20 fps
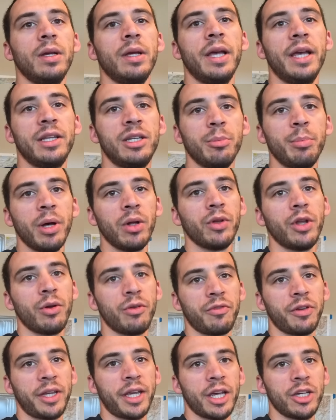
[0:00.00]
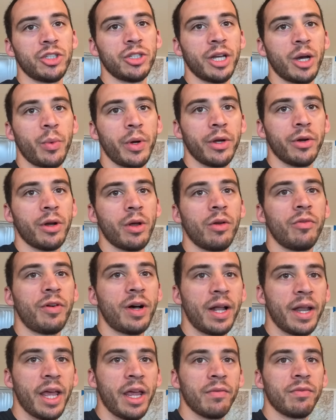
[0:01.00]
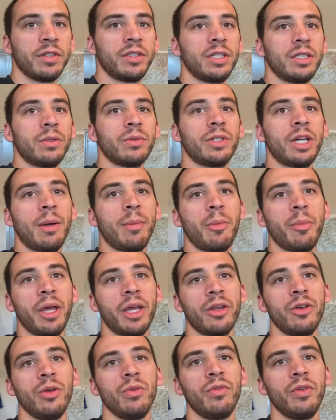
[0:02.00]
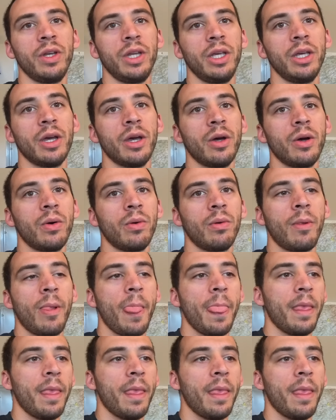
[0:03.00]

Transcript: Hit the bell notification. That way you're notified every single time I make a new video.